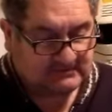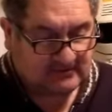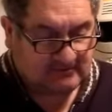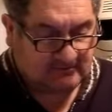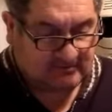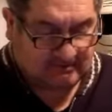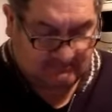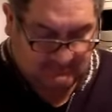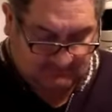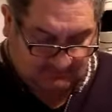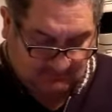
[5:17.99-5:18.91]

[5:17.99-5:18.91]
So that weren't